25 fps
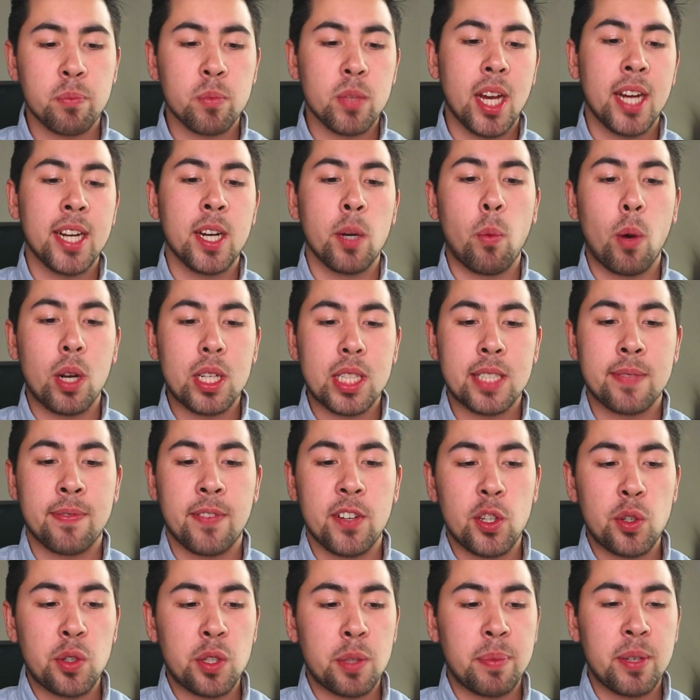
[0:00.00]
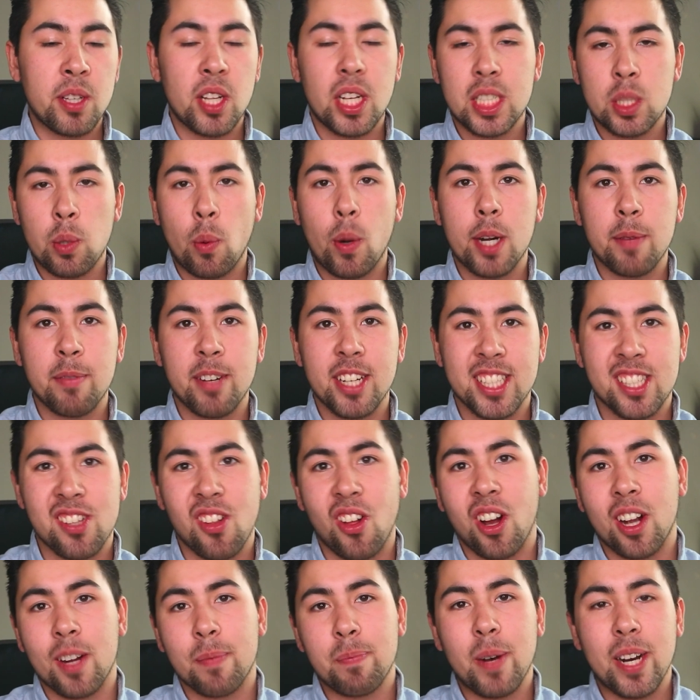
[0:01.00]
I didn't want this video to be like 20 minutes
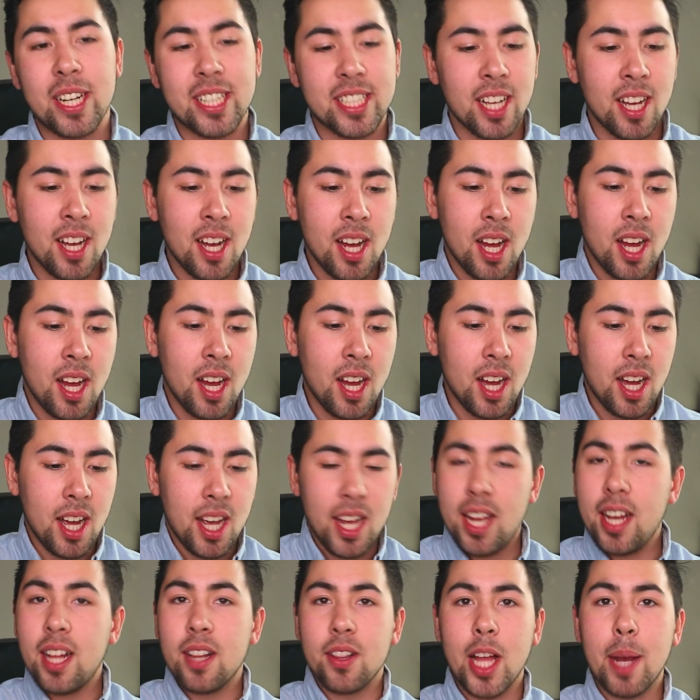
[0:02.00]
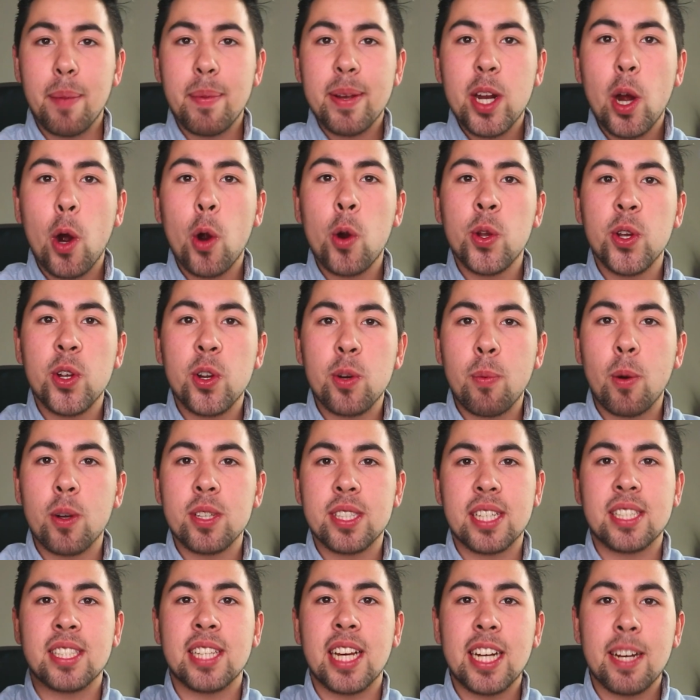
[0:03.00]
long, but let me know who you're most
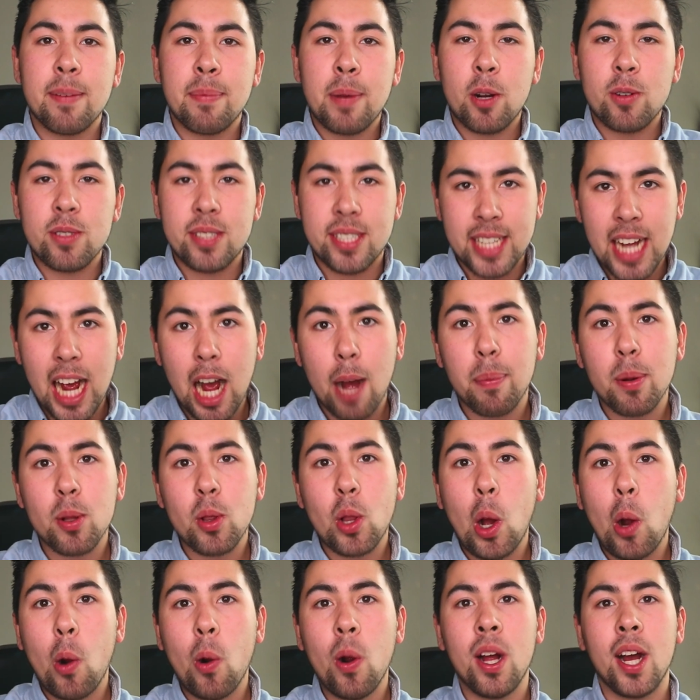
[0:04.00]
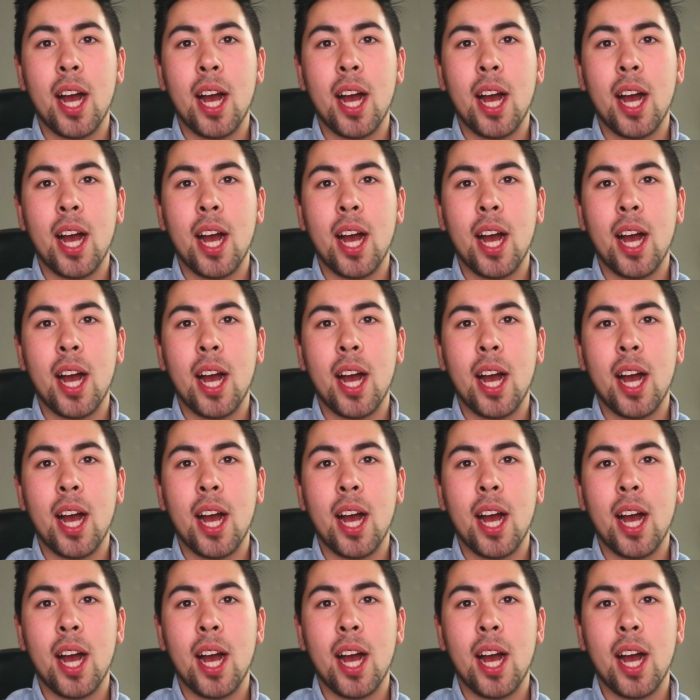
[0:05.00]
excited about down below.